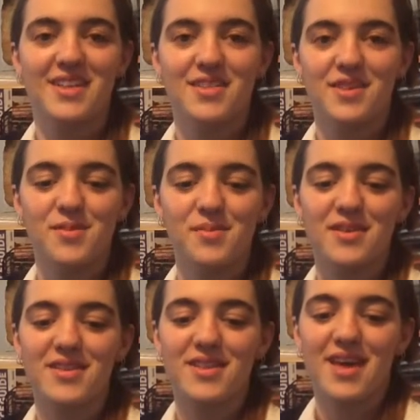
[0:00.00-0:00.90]
This
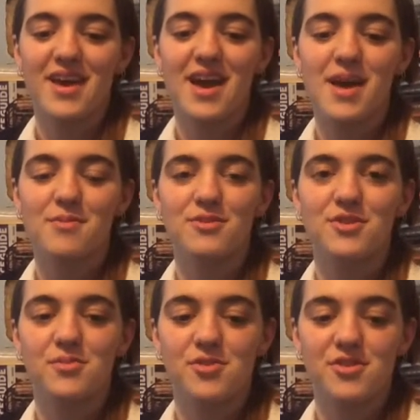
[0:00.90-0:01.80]
means that they are able
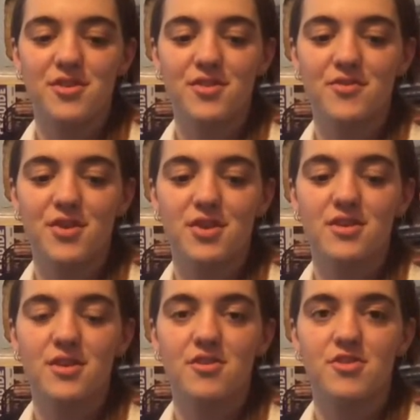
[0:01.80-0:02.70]
to produce food
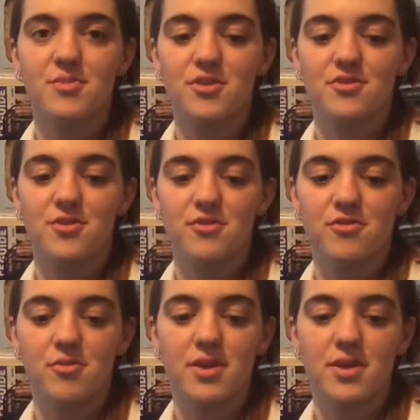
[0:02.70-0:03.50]
and nourishment drawn from